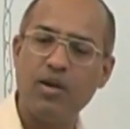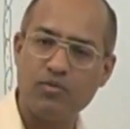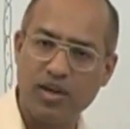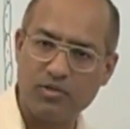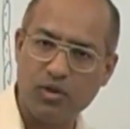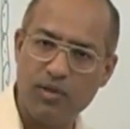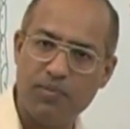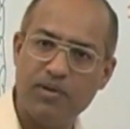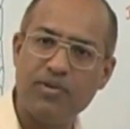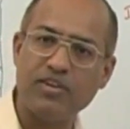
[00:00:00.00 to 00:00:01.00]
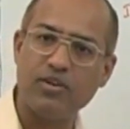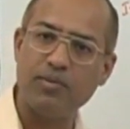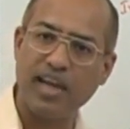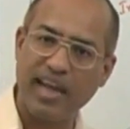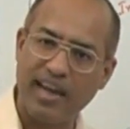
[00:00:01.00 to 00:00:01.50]
phospholipid factor
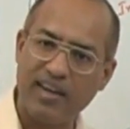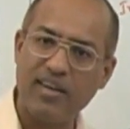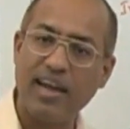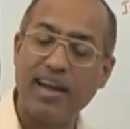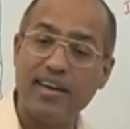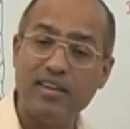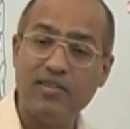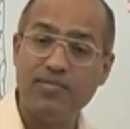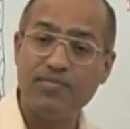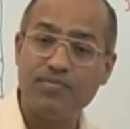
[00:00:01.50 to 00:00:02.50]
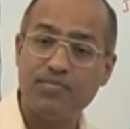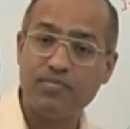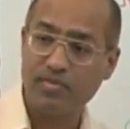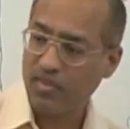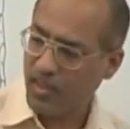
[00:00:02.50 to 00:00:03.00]
number eight and calcium,
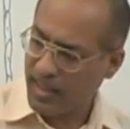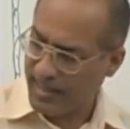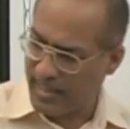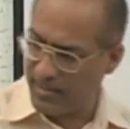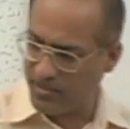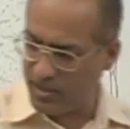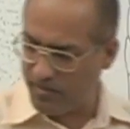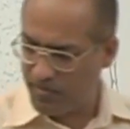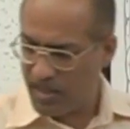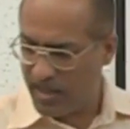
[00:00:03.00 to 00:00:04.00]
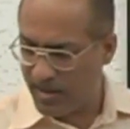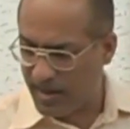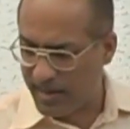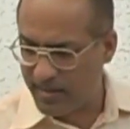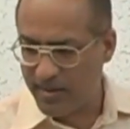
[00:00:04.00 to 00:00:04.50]
calcium
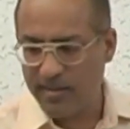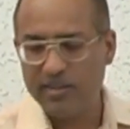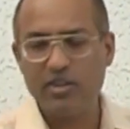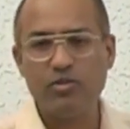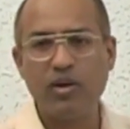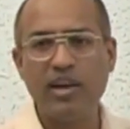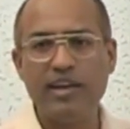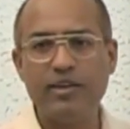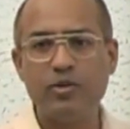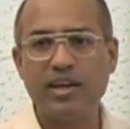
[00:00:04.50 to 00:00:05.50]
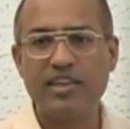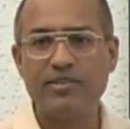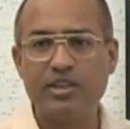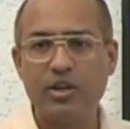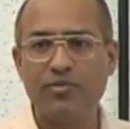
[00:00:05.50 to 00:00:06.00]
right? This will lead to
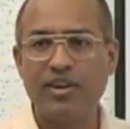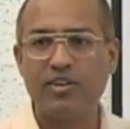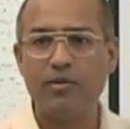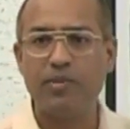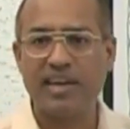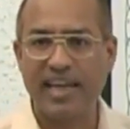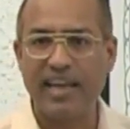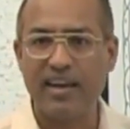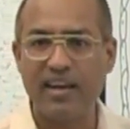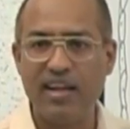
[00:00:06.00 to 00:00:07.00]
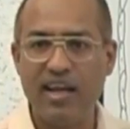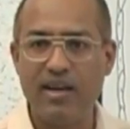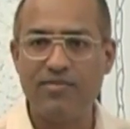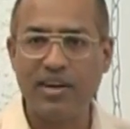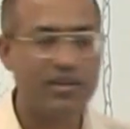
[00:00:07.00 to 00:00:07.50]
activation of factor number ten,
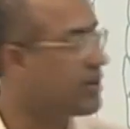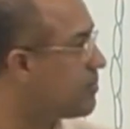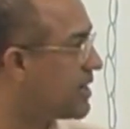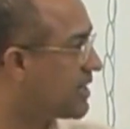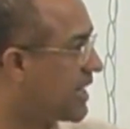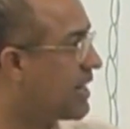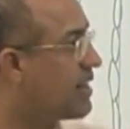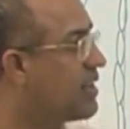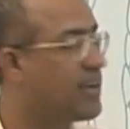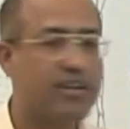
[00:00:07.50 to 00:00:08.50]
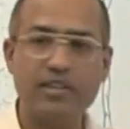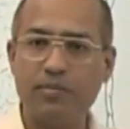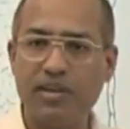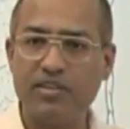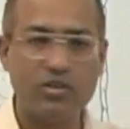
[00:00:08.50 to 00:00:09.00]
and factor number ten in the
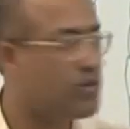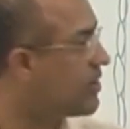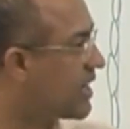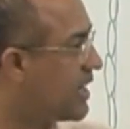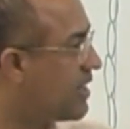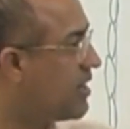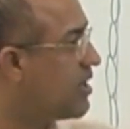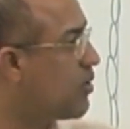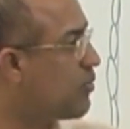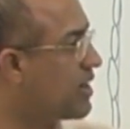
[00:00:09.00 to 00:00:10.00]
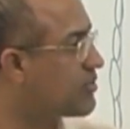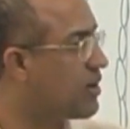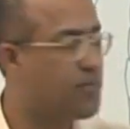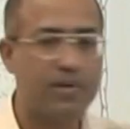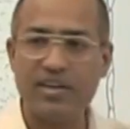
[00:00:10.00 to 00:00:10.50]
presence of again
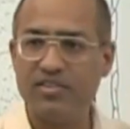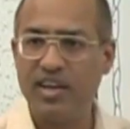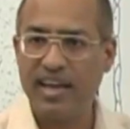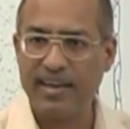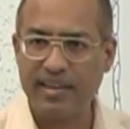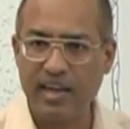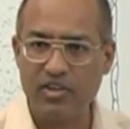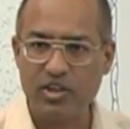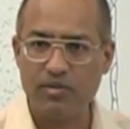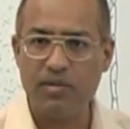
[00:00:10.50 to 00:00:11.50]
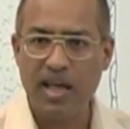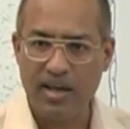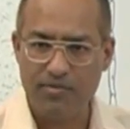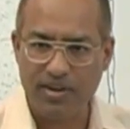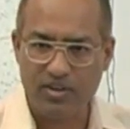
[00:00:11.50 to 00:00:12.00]
phospholipids and calcium
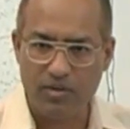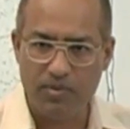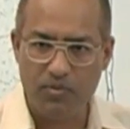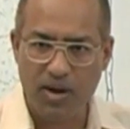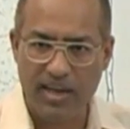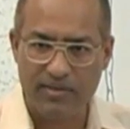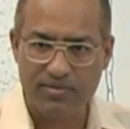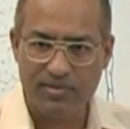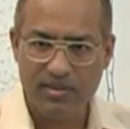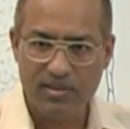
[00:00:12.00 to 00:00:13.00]
and factor number five,